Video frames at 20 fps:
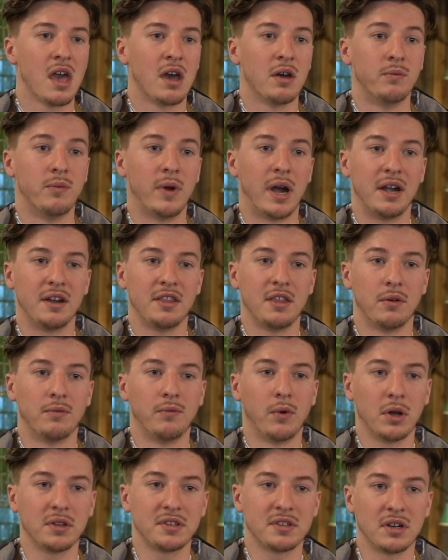where the
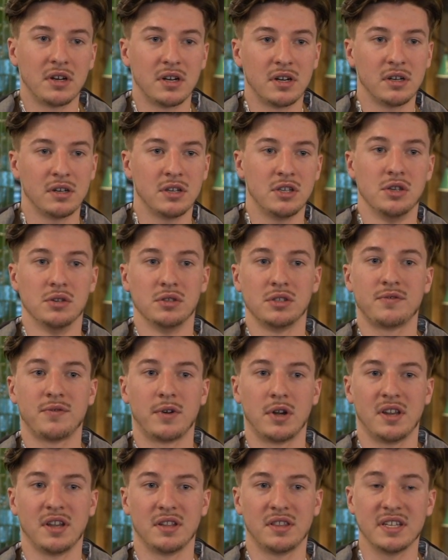water used
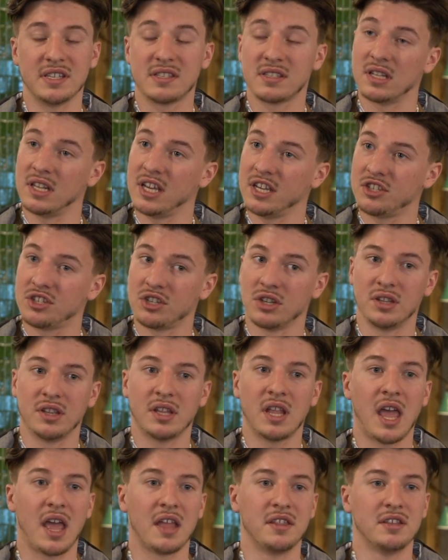for the distillation
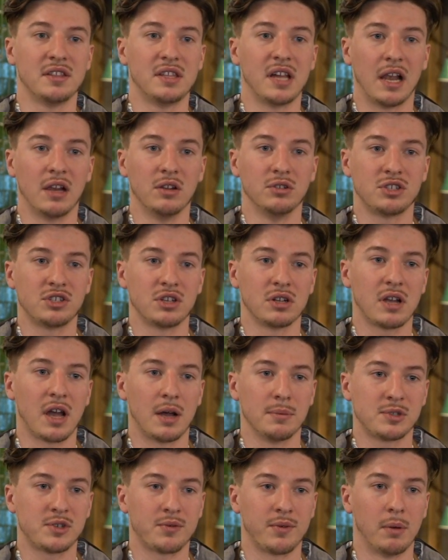and the dilution
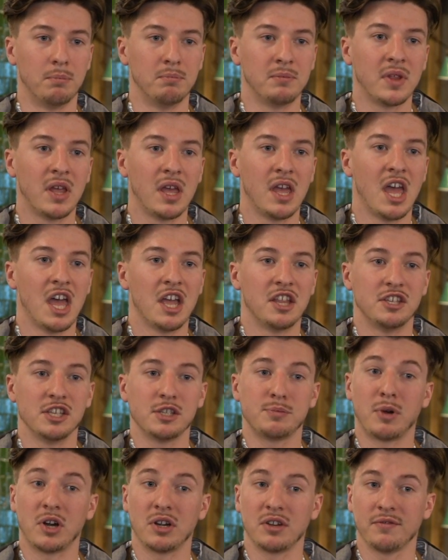comes from.
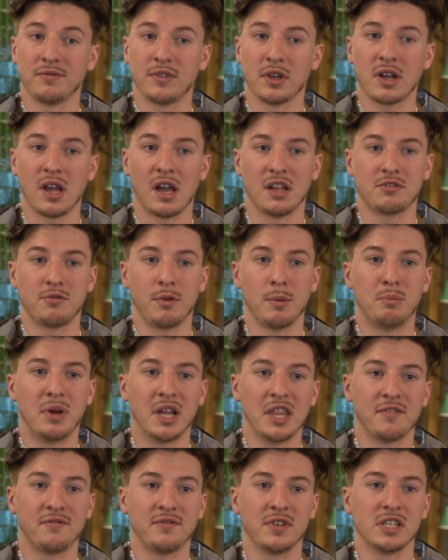This part of the country
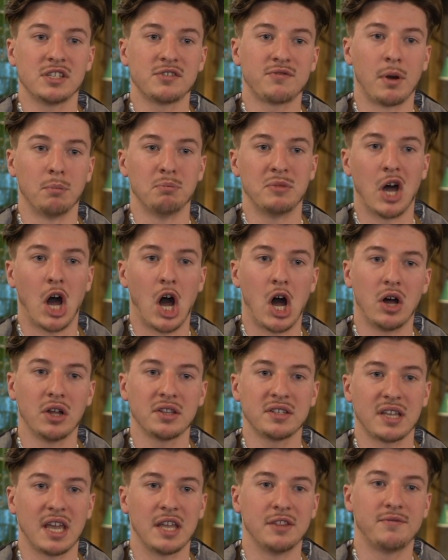benefits from the
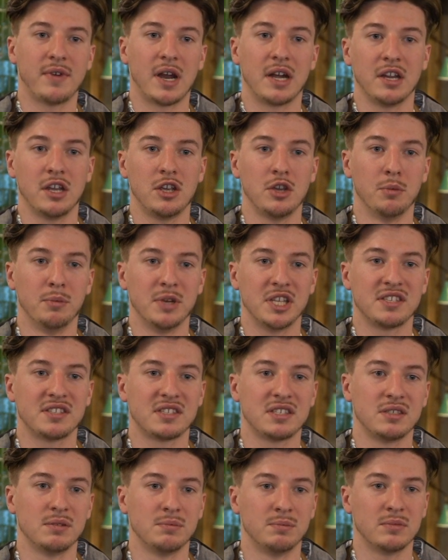hot and very humid
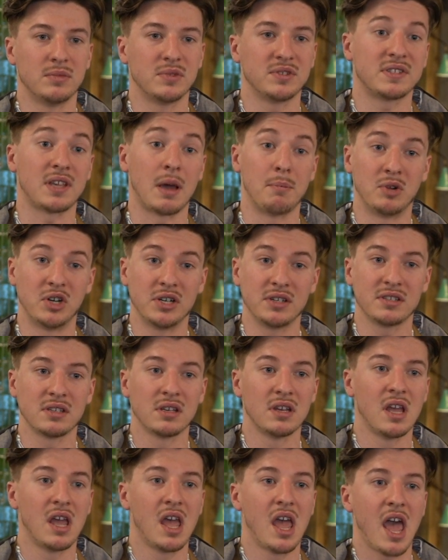summers
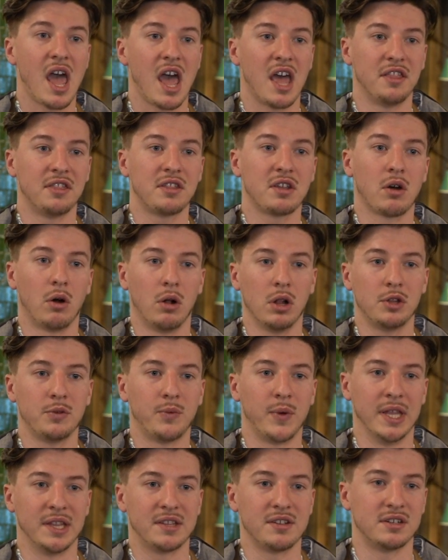and cold
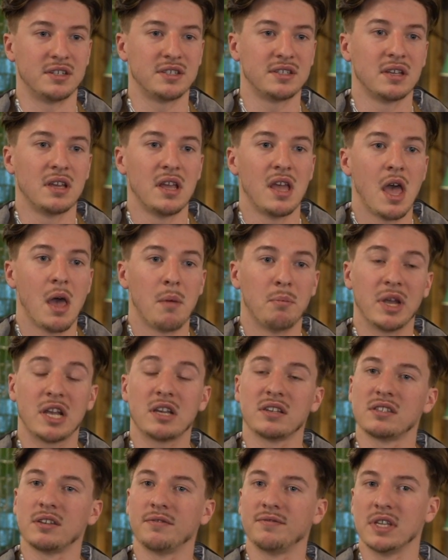winters.
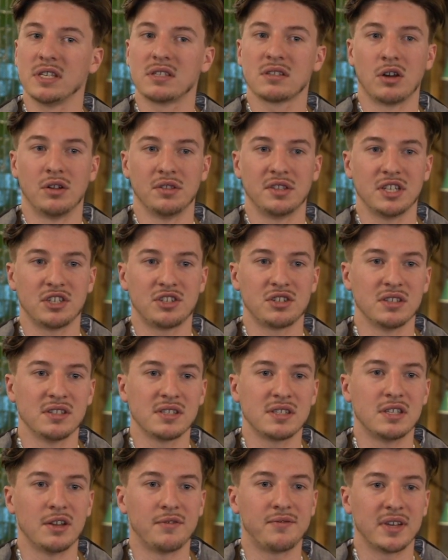Because of these
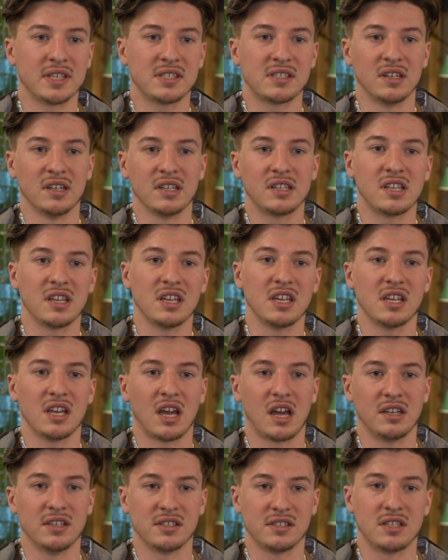conditions, the facility
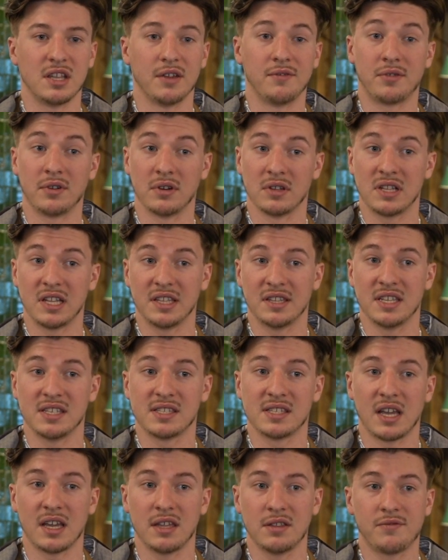is differently
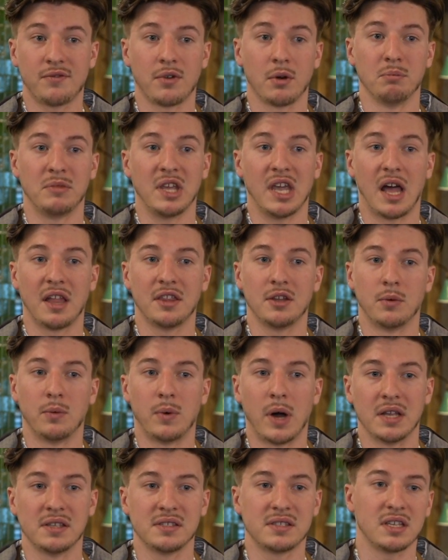designed from the other
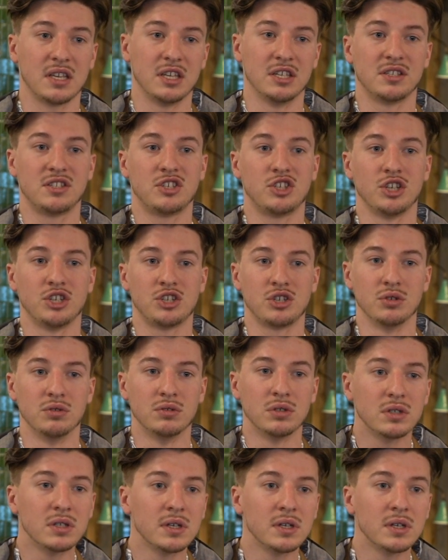ones in Shishu.